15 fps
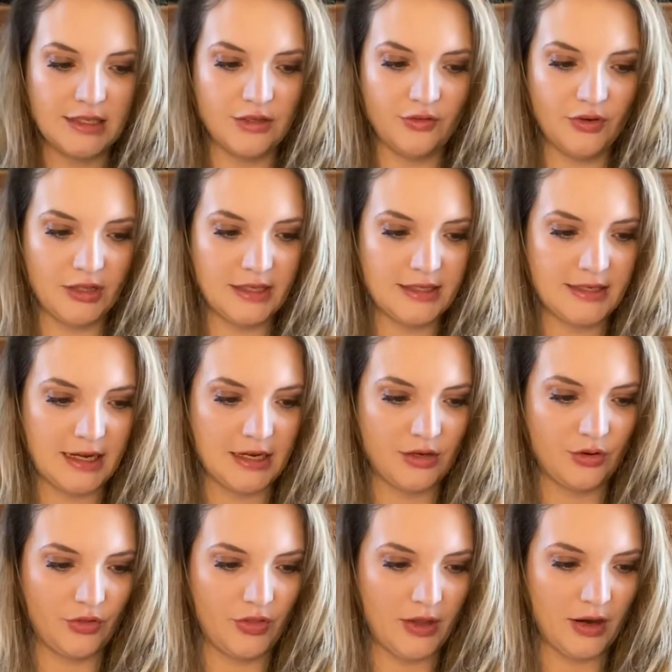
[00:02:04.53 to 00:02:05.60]
So really
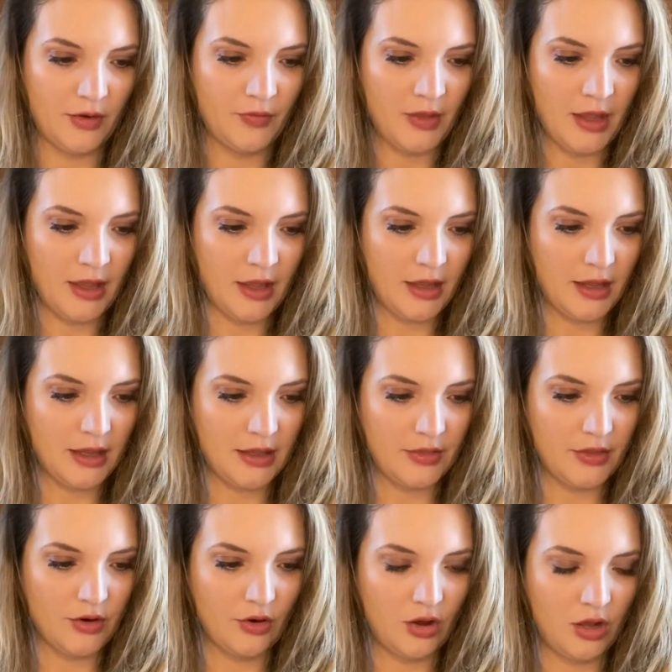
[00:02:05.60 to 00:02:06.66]
standard there. And
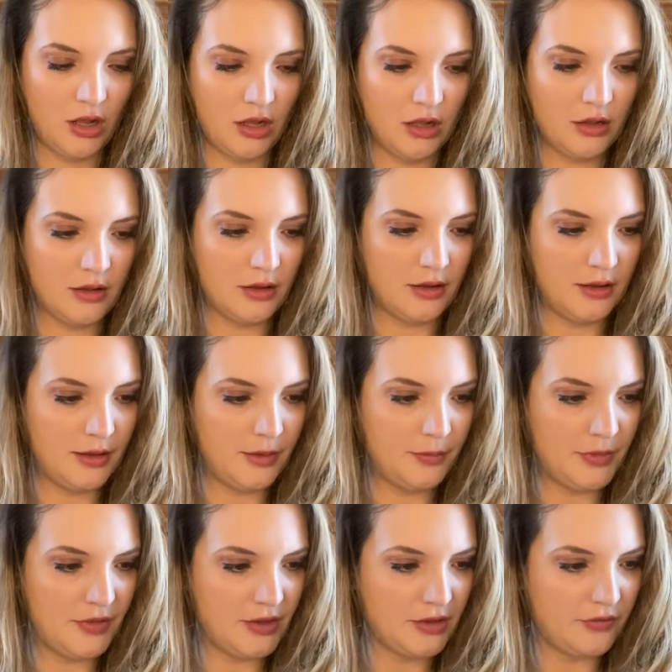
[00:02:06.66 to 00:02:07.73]
they're all,
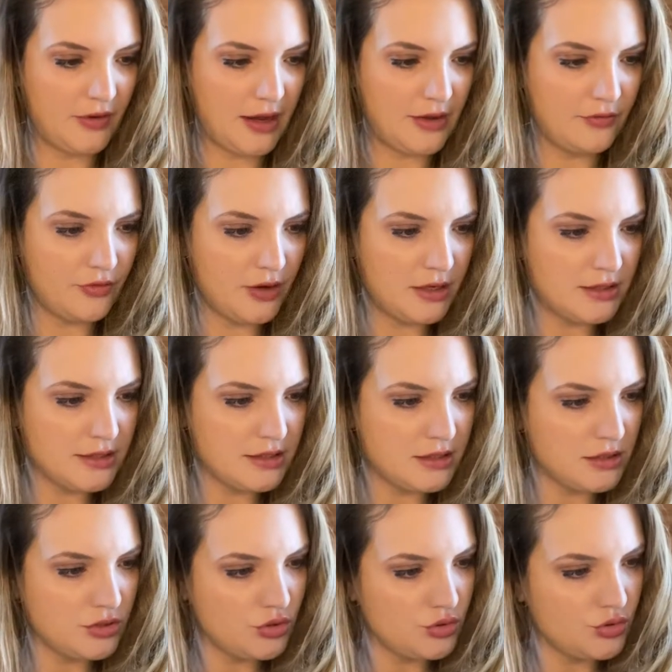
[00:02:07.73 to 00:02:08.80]
I think it's 5, right?
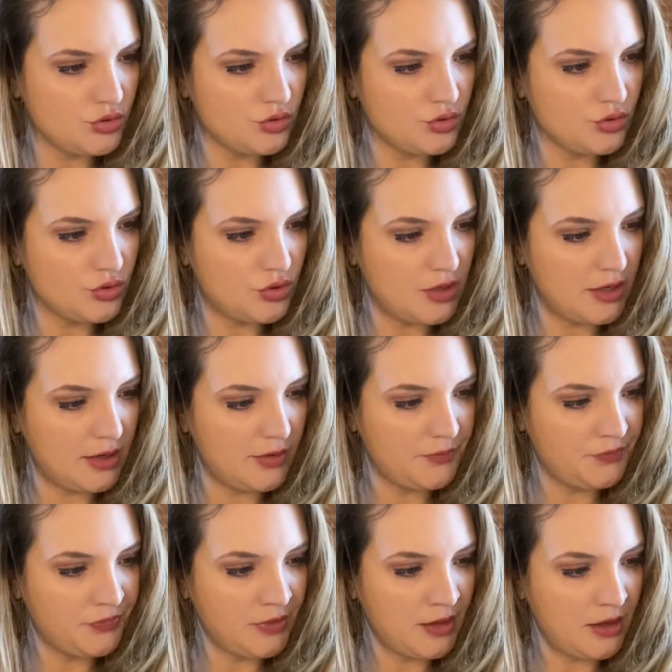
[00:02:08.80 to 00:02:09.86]
Yeah.
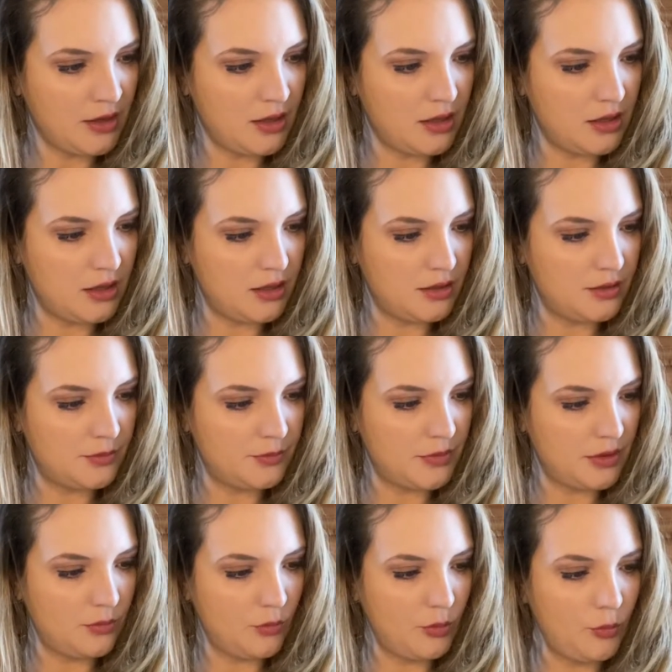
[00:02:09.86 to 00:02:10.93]

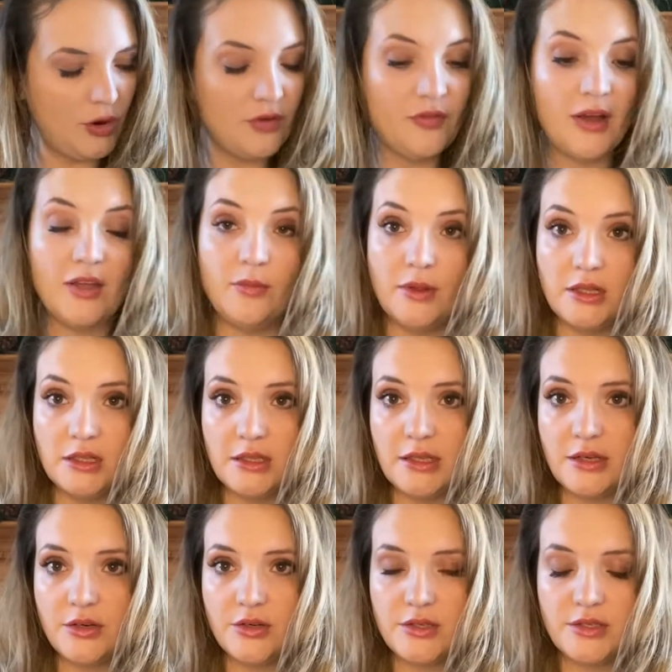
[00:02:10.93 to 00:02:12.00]
1.5
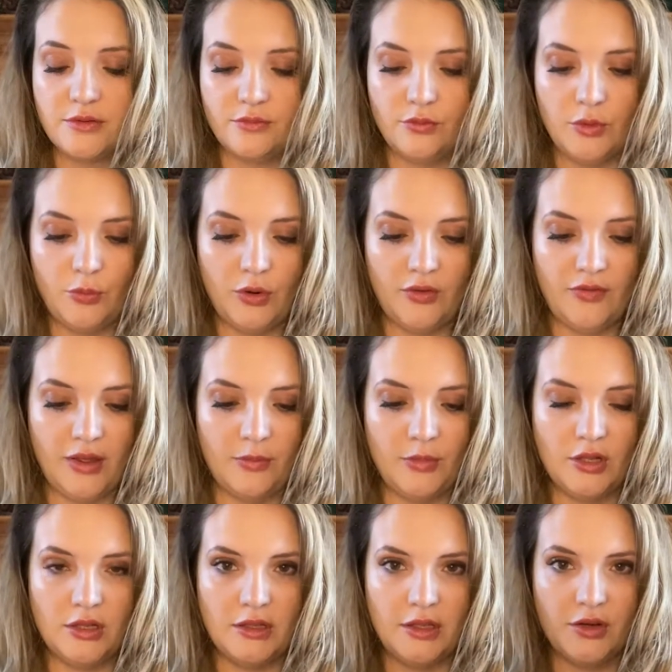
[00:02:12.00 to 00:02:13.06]
milliliters, 1.5
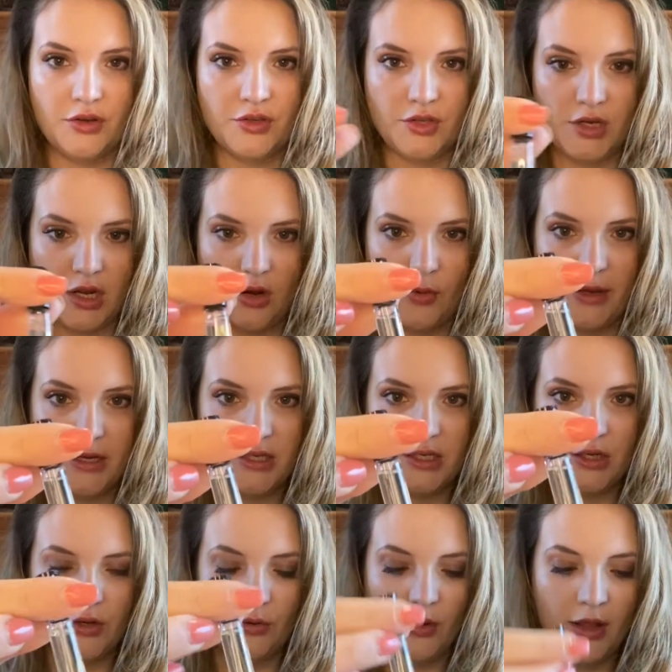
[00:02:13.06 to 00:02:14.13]
milliliters, so not quite
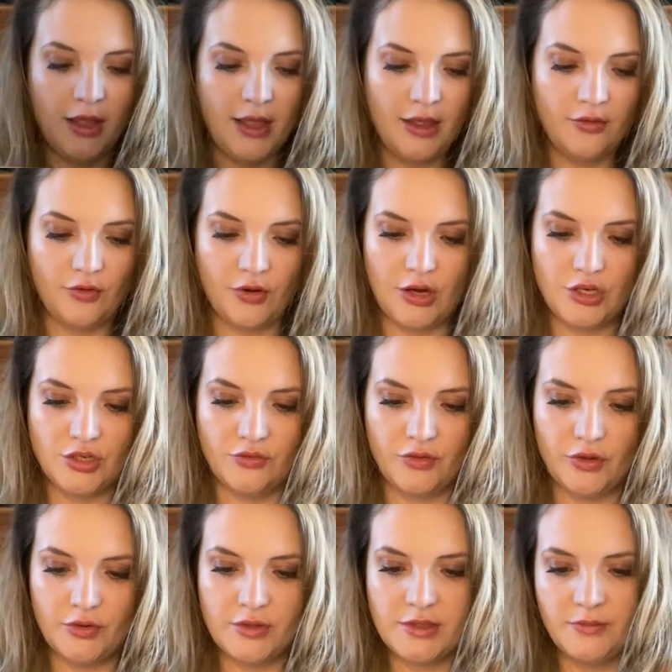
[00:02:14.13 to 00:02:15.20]
2 for each of
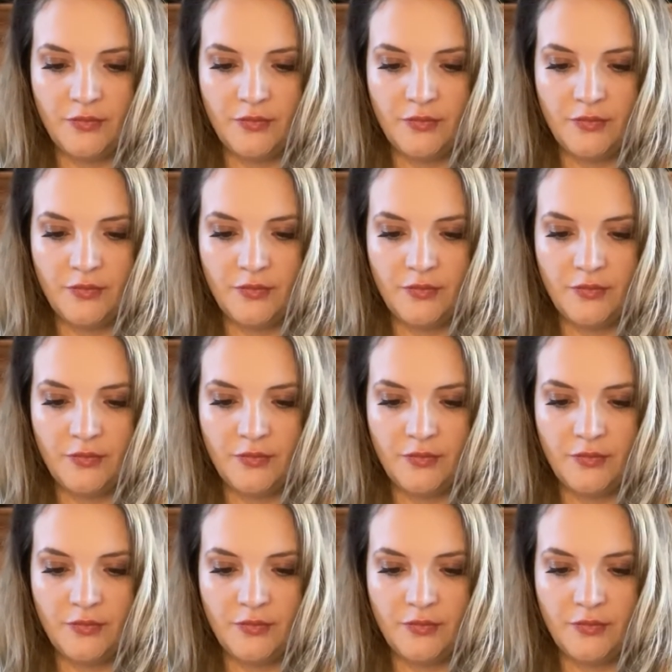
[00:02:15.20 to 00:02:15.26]
those.